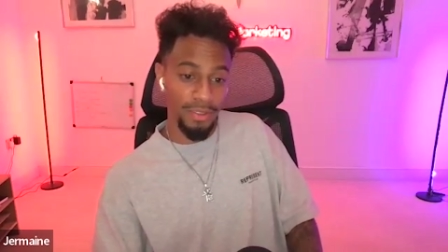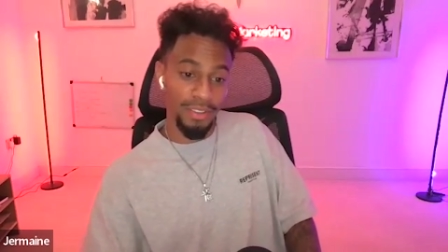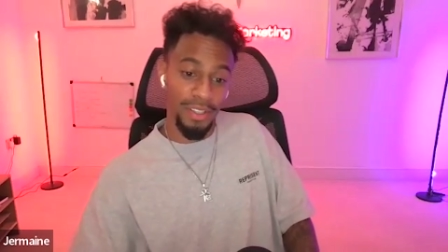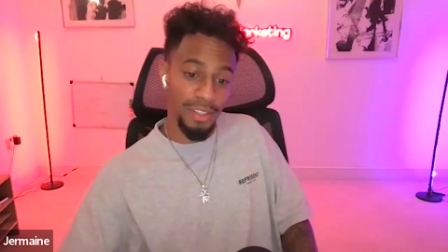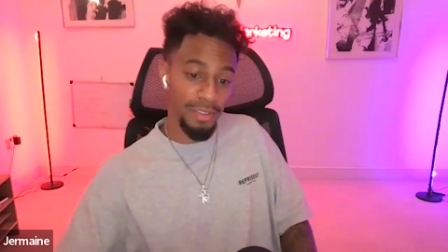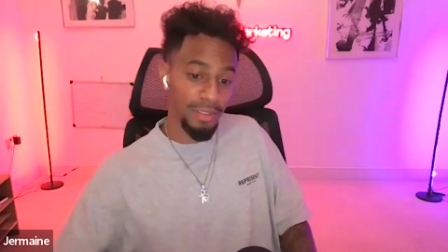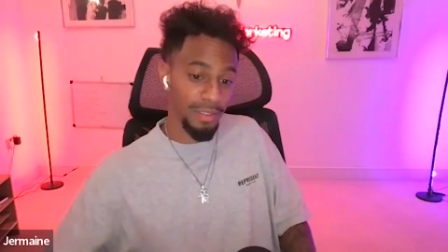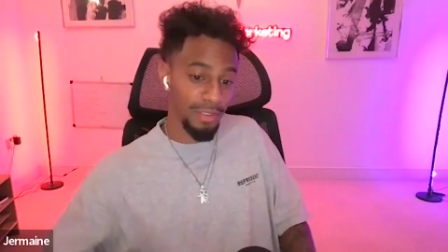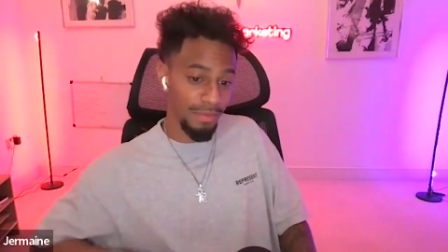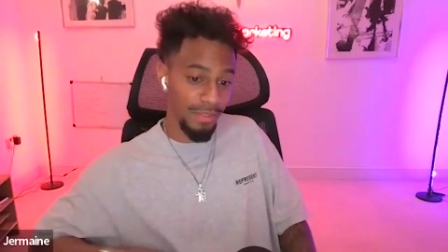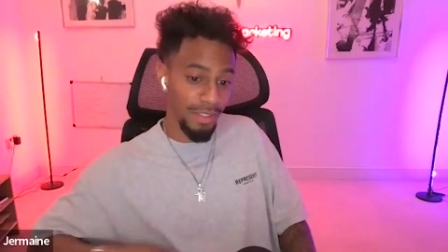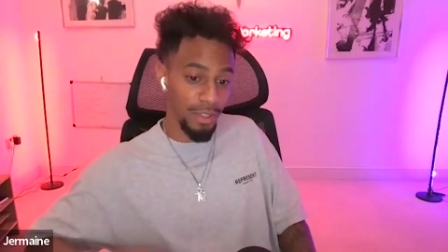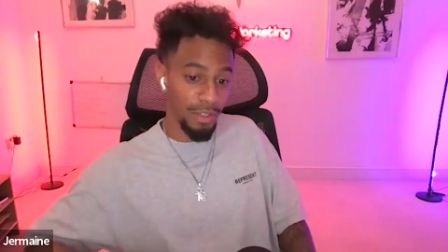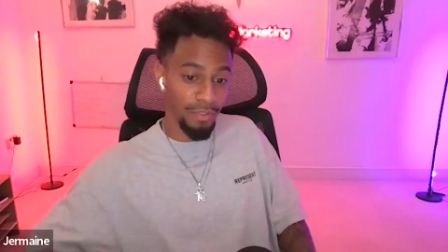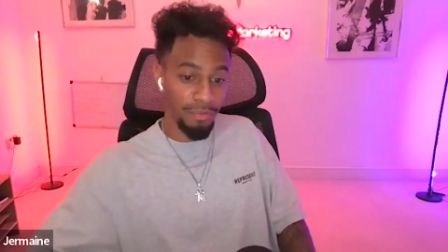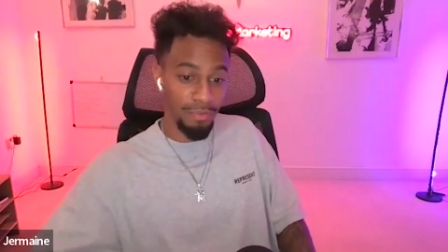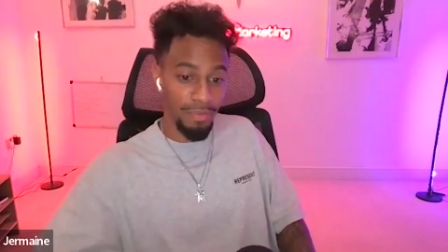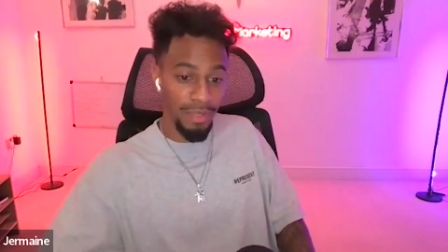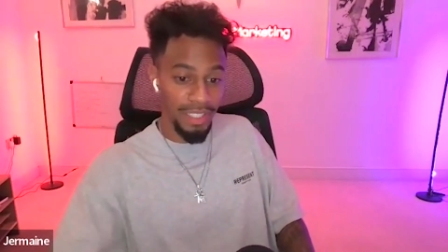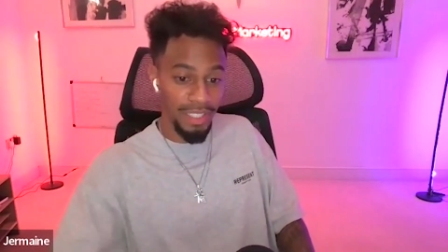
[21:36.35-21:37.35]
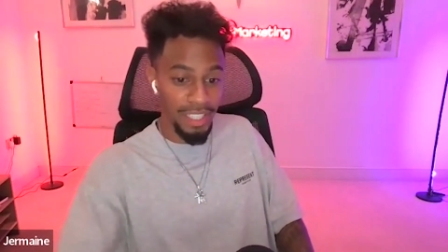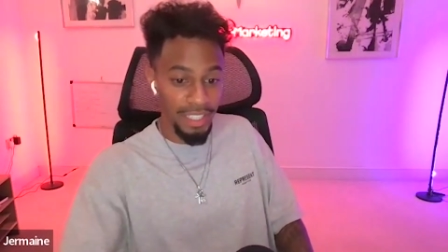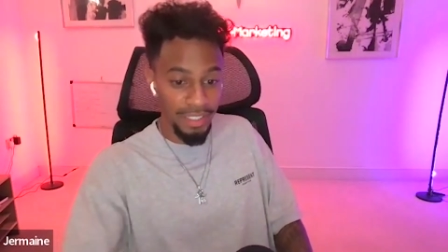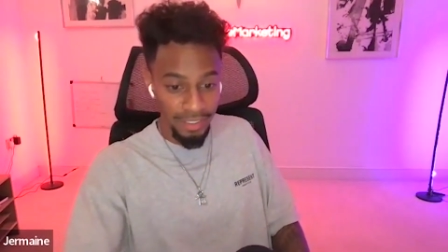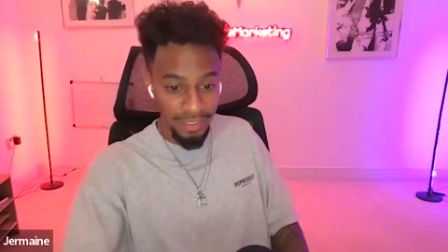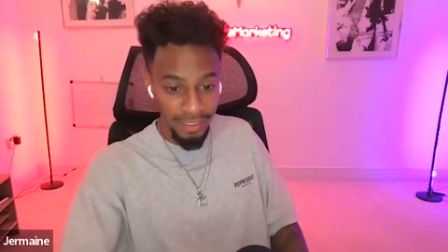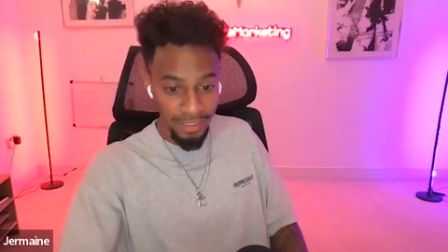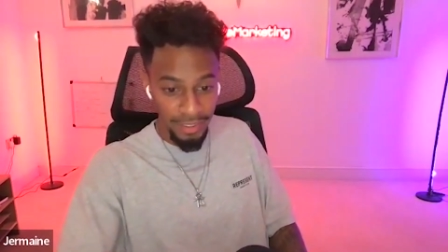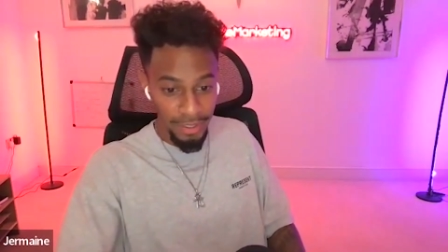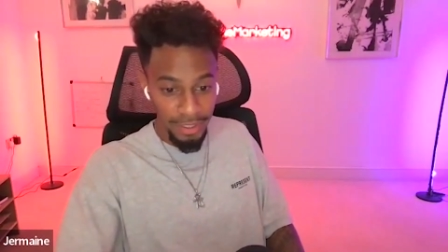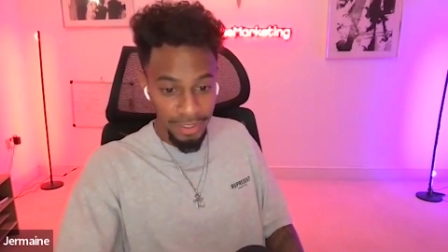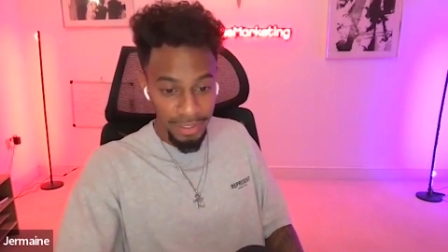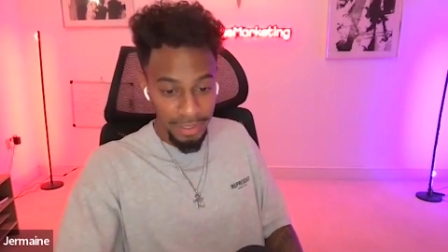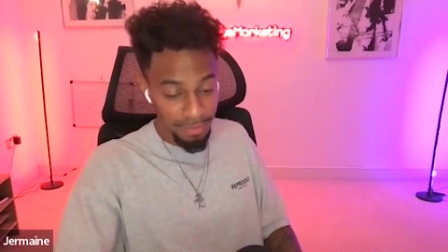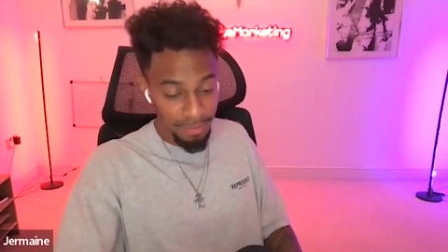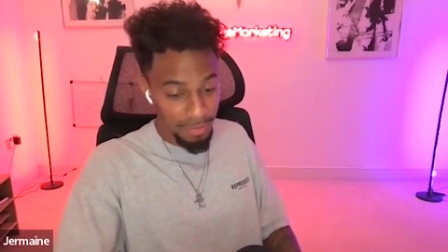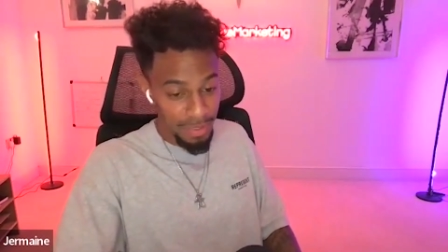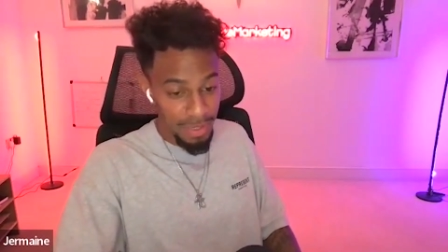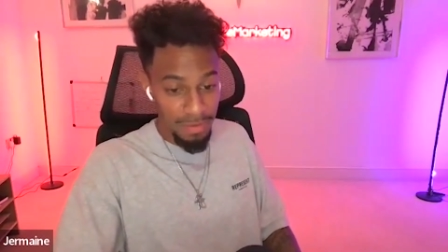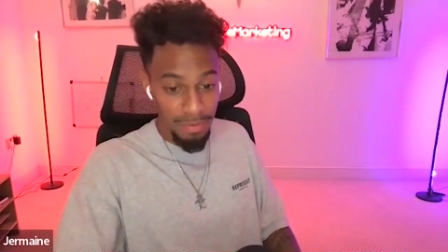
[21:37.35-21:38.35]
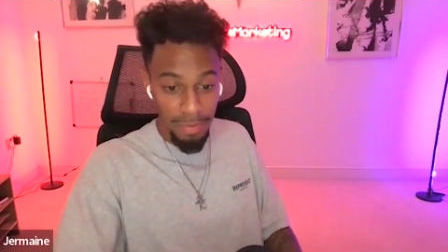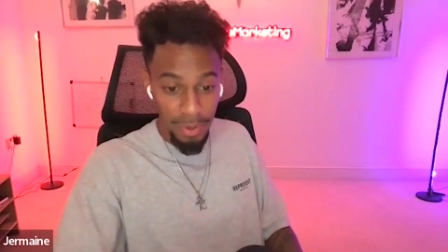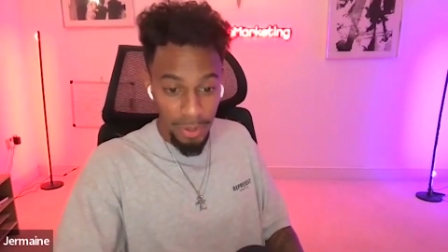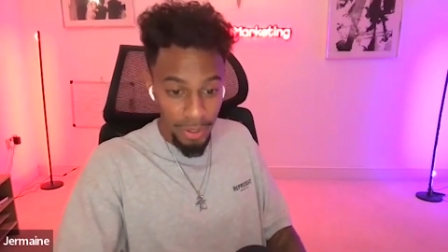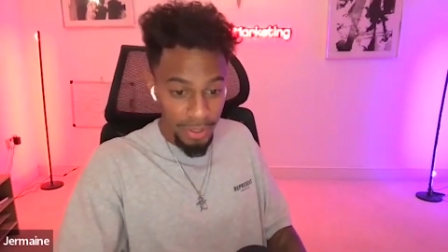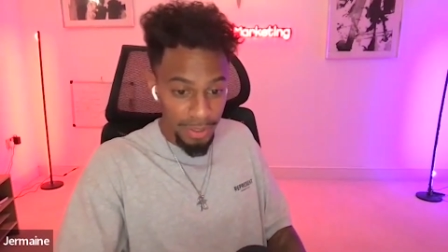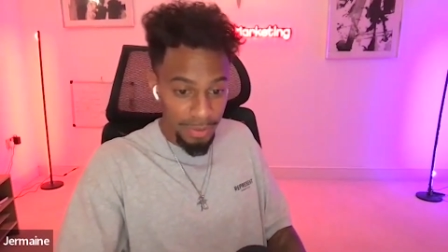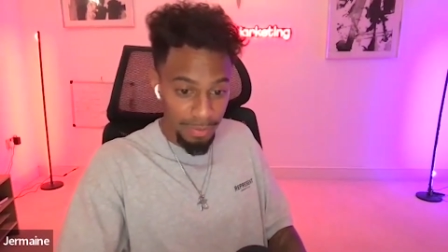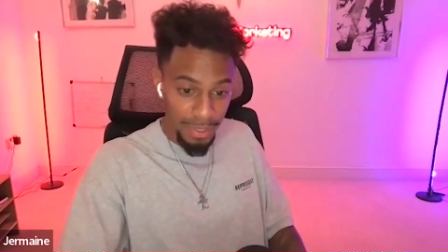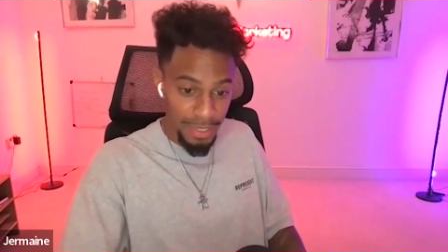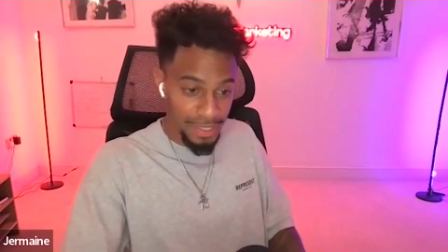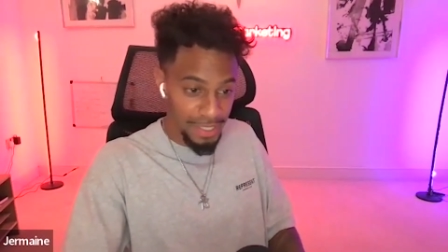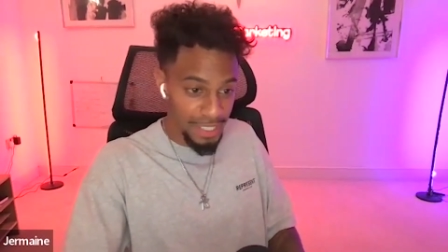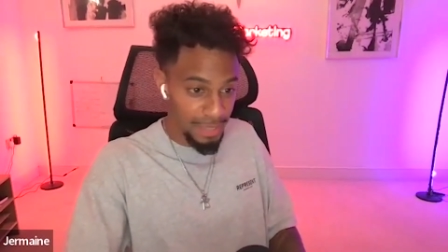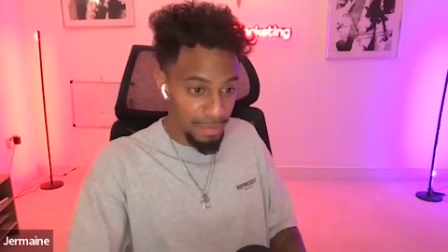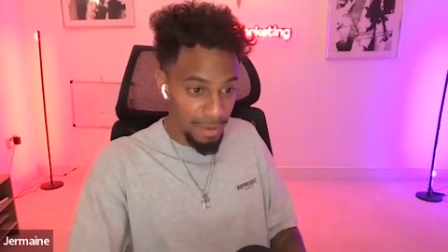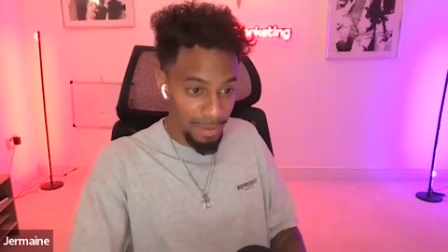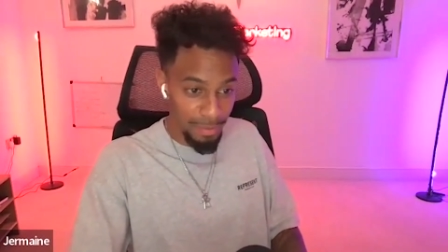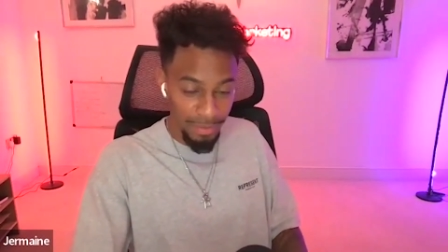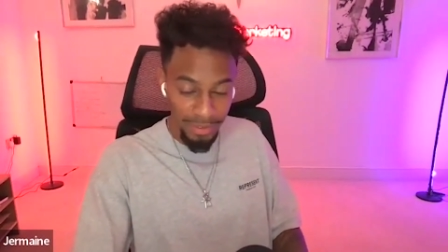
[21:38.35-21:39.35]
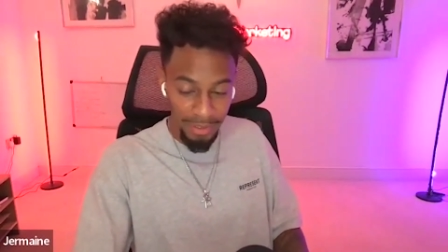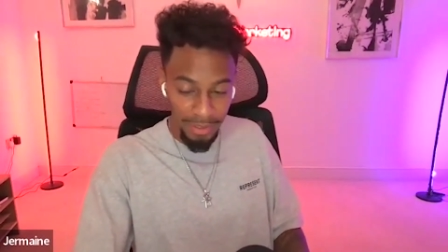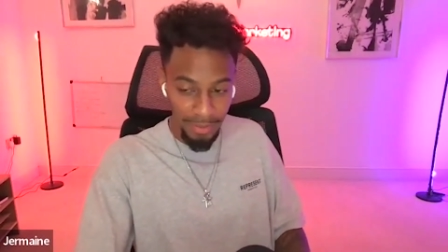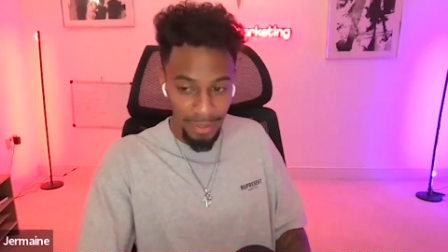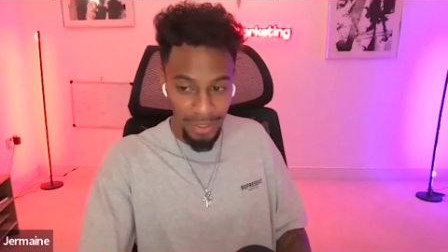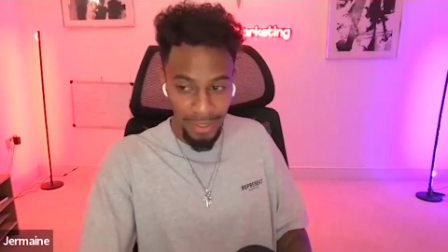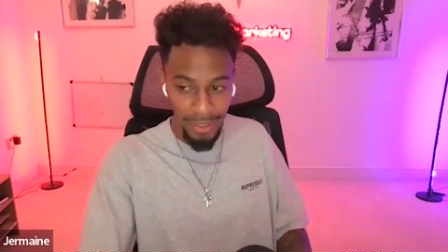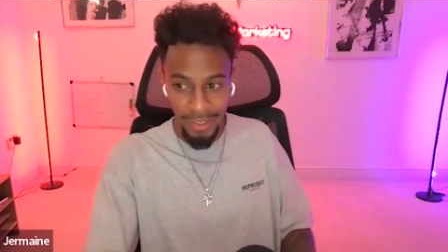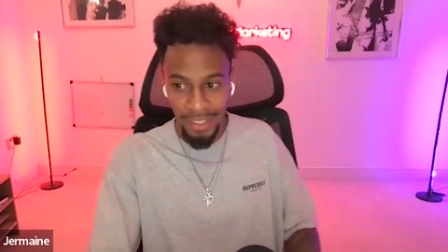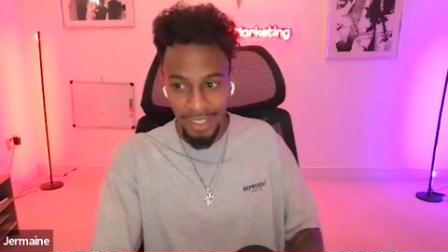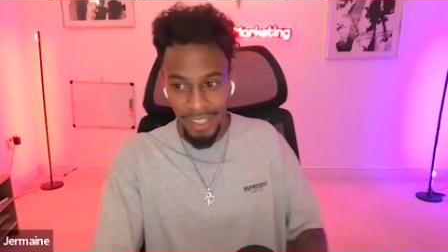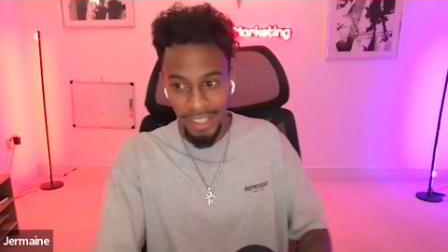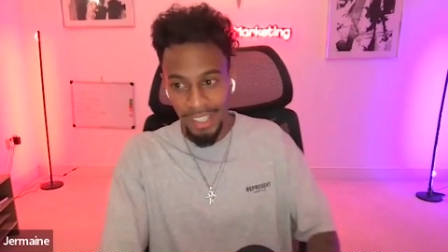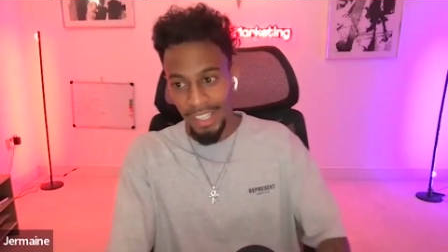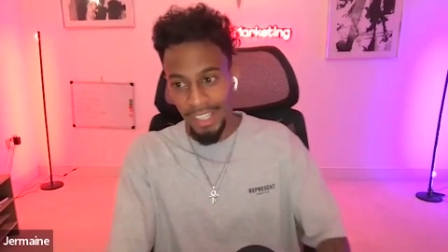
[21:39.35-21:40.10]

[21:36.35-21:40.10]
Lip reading: Like a lot of big lessons learned. I've been burnt by team members as well.